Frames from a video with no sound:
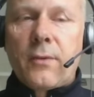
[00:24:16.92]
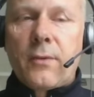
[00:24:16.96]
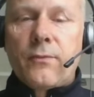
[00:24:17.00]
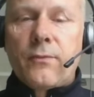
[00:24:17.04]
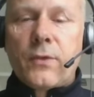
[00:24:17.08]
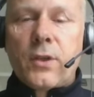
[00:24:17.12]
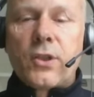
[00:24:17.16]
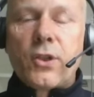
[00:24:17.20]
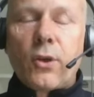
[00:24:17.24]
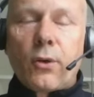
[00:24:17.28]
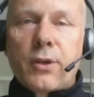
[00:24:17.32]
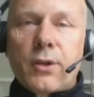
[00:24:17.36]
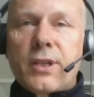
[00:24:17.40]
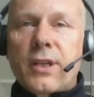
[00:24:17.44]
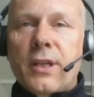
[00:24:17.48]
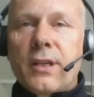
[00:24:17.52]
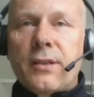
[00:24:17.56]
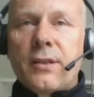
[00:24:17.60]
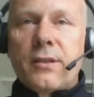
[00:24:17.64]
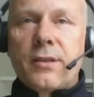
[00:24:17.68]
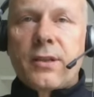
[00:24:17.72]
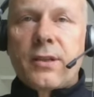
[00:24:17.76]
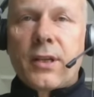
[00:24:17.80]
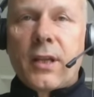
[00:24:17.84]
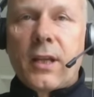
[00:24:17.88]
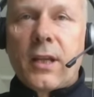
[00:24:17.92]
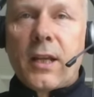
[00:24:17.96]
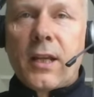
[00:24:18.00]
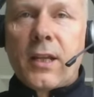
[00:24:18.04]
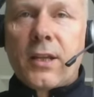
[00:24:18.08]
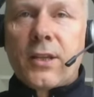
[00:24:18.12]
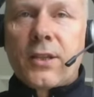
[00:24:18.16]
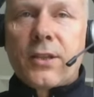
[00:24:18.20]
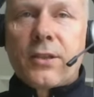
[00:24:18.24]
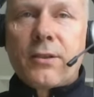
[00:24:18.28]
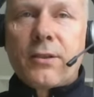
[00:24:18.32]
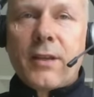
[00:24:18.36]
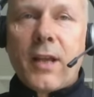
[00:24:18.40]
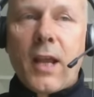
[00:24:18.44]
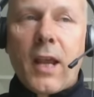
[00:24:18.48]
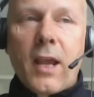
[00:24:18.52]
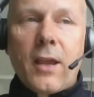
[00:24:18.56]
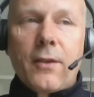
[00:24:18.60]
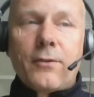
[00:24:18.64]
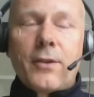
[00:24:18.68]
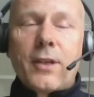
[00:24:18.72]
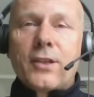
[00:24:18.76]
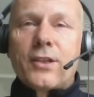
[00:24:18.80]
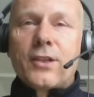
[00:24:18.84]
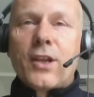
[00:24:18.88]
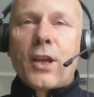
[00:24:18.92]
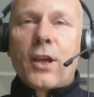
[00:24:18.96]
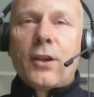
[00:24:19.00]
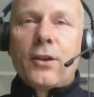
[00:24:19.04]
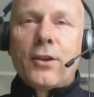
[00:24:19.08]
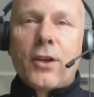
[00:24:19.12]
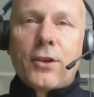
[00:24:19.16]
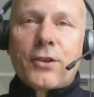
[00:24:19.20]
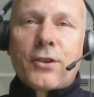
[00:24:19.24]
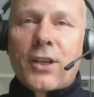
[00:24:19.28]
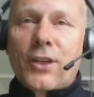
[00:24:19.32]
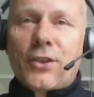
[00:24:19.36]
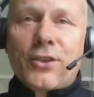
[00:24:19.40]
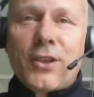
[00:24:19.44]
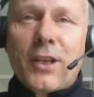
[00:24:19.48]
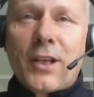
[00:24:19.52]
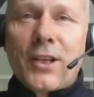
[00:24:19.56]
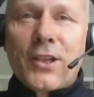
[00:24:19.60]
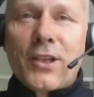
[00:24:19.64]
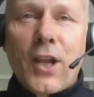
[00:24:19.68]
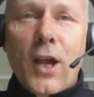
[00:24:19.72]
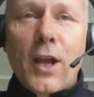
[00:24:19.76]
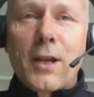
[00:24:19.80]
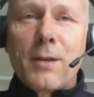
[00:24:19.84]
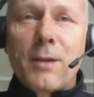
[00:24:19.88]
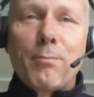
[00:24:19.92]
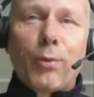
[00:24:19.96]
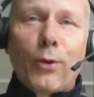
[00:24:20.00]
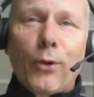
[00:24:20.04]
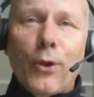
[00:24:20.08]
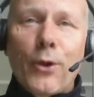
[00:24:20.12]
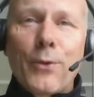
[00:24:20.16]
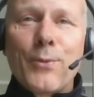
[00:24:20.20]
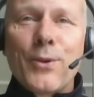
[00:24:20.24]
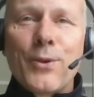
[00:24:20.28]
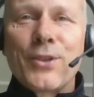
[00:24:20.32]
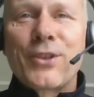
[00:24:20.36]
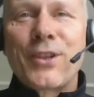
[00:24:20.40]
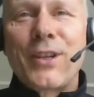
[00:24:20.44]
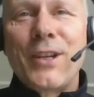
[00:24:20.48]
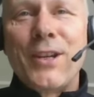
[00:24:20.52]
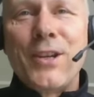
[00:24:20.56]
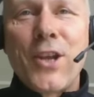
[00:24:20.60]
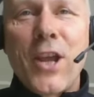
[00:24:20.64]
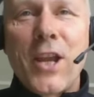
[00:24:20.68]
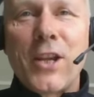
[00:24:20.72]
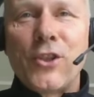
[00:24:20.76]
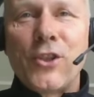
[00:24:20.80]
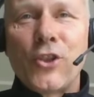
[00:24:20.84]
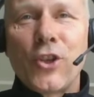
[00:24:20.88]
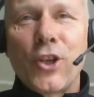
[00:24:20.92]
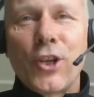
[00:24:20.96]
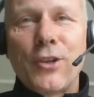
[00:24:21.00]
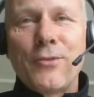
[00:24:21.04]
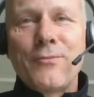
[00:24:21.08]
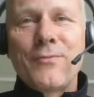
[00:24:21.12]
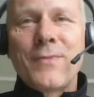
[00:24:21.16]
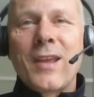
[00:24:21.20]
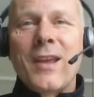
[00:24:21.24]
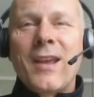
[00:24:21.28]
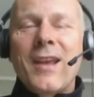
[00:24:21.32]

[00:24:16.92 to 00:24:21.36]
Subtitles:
toxins in it. There's no such thing as unemployment in nature.